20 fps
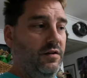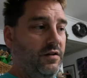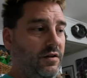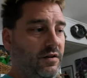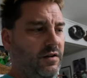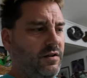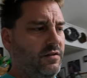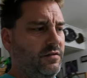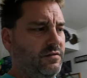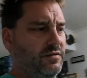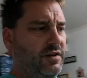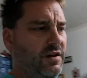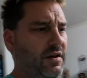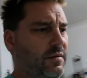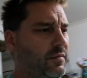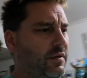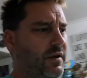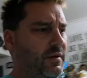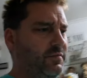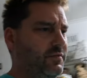And
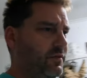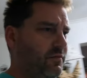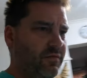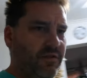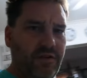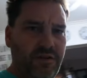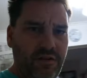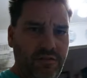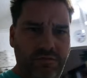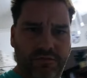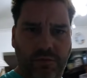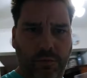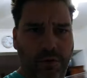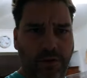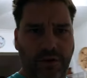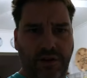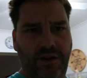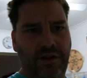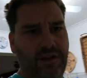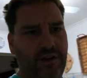time lapse, I'm running in
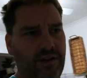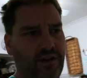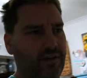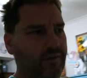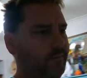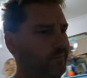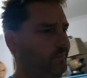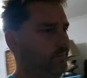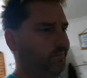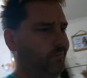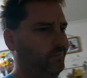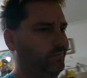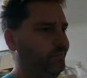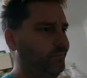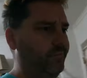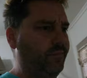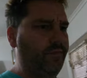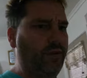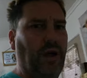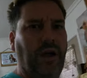4K,
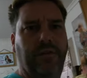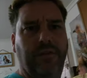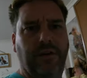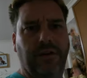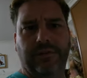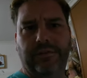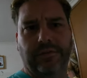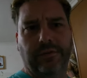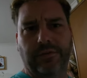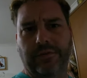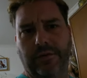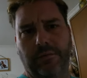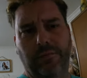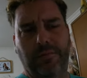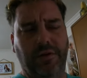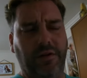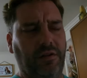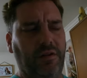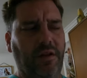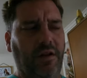5X or
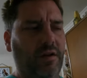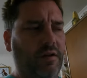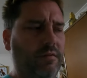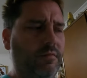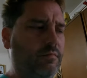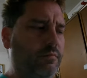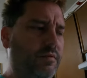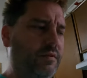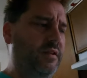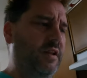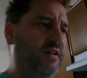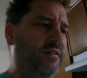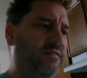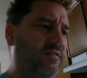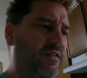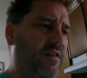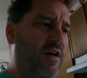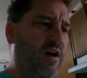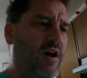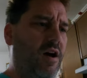something like that.
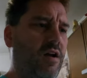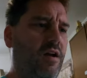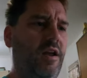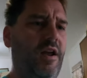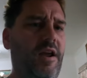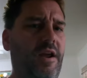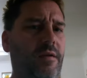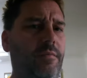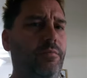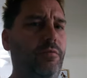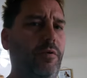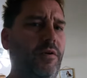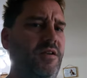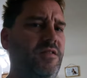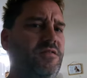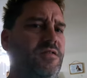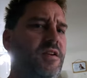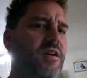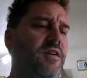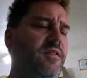That's not a
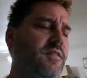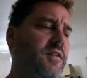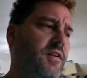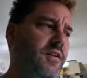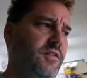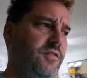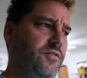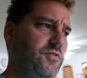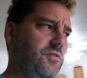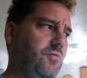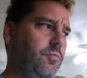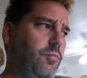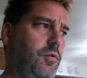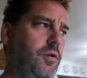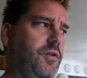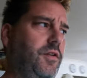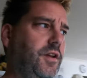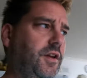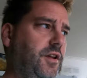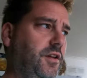preset, that is
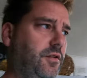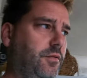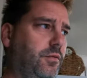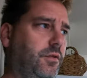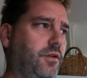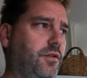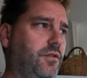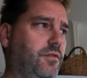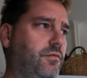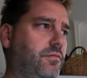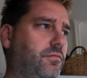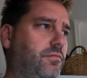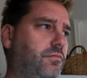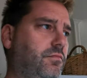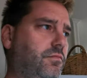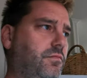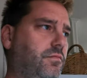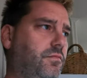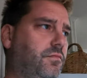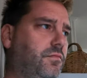one that you
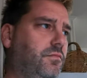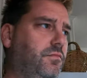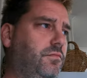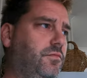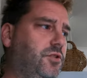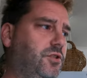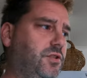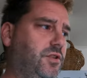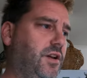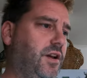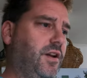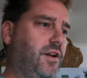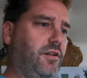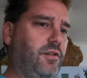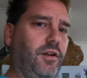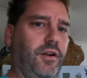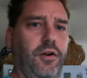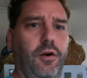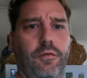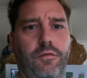can just kind of
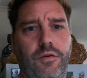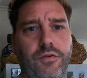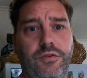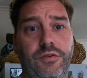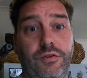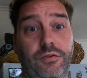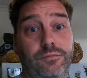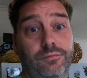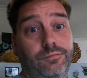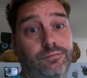click over to.